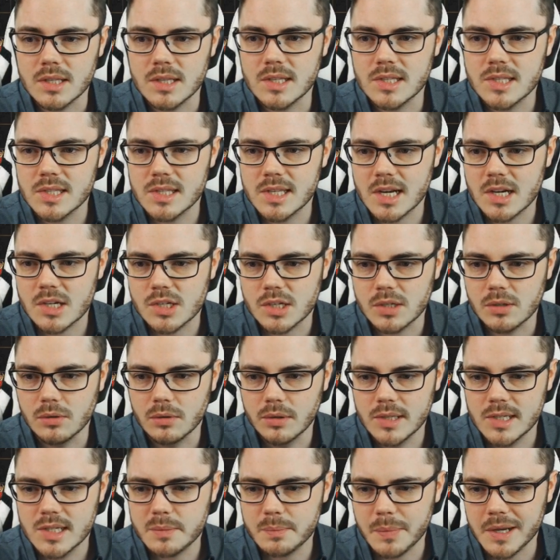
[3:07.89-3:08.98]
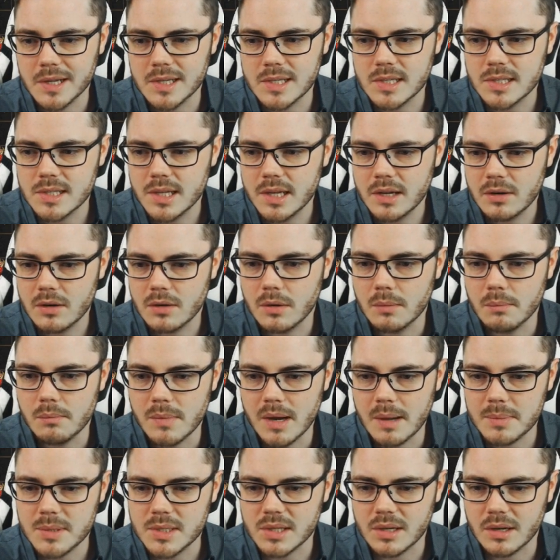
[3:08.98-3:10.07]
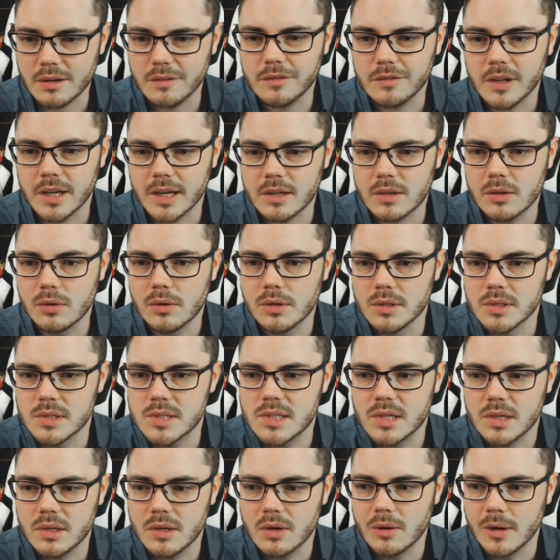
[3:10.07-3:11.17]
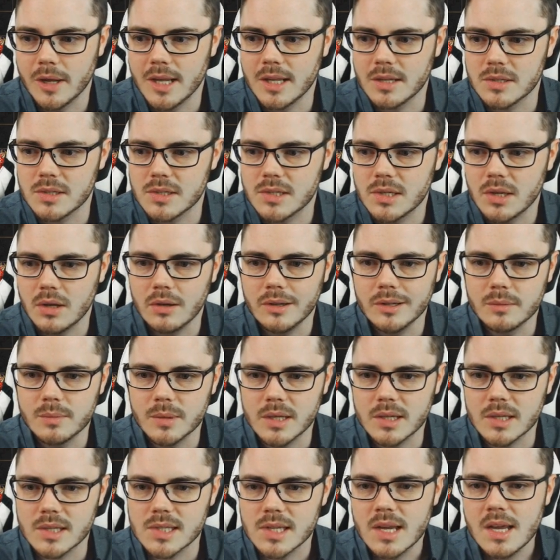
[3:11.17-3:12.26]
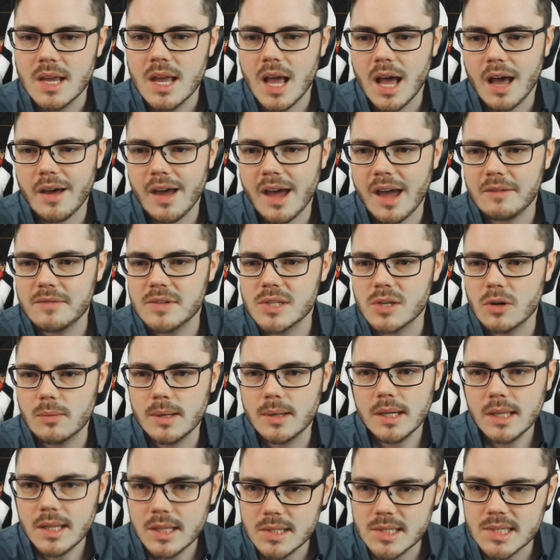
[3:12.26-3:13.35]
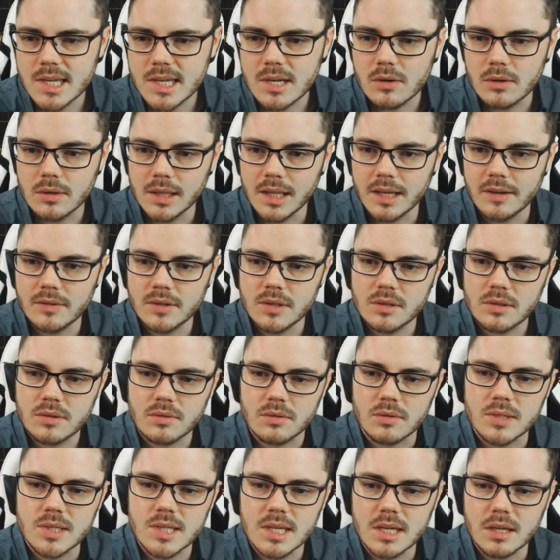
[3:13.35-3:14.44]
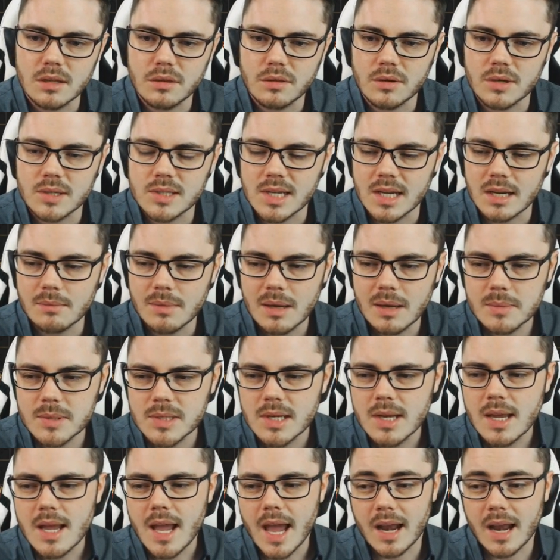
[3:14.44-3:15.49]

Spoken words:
This is actually, all these spaces here are maps that I've like gone ahead and sold, because I have so many tier 11 through tier 13 maps,